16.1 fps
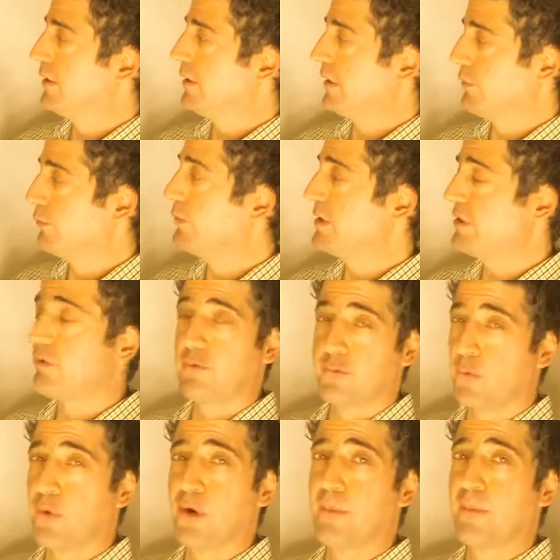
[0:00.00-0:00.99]
in written
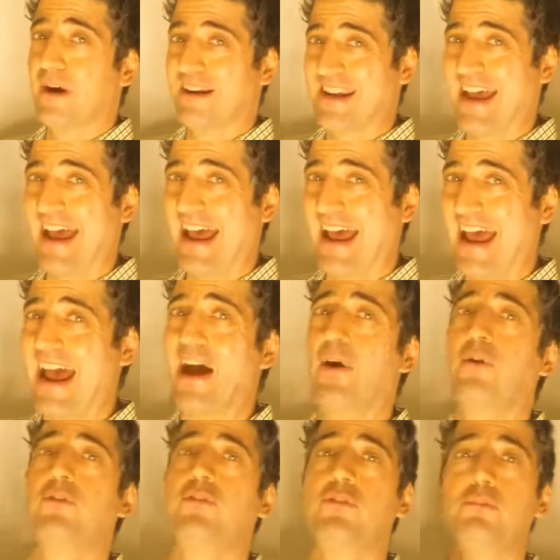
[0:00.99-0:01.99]
form on
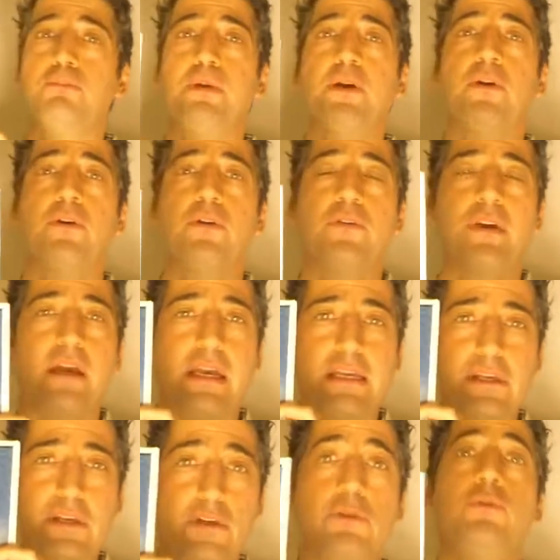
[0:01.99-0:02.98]
how to build a
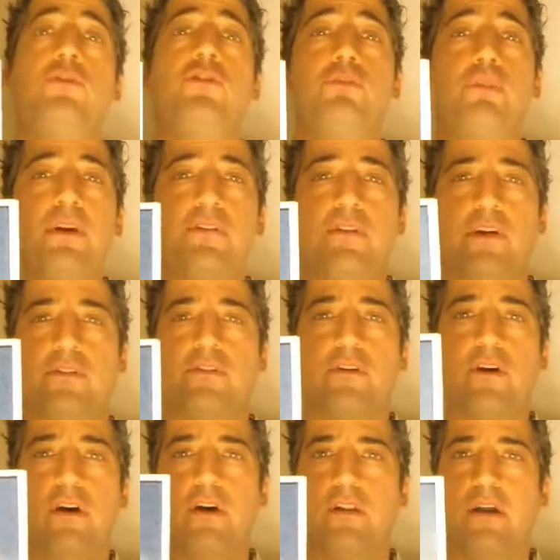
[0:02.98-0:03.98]
huge business
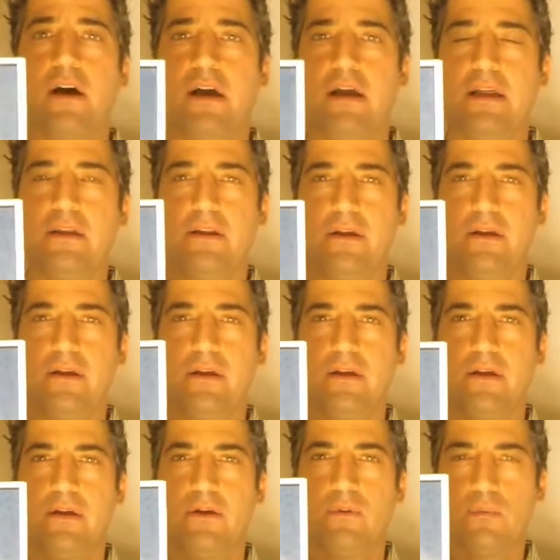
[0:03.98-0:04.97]
online
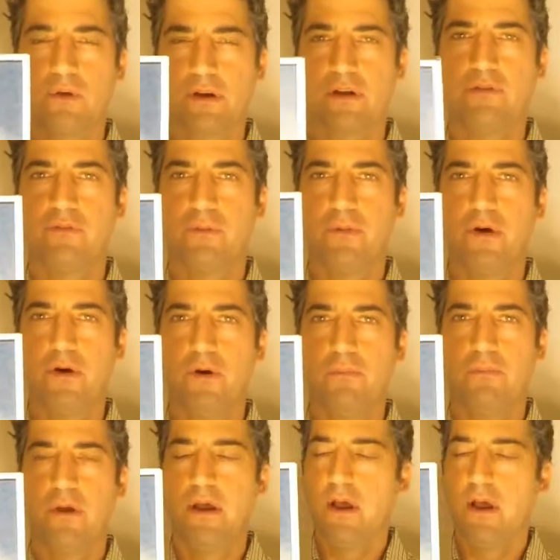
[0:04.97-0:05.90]
working from home.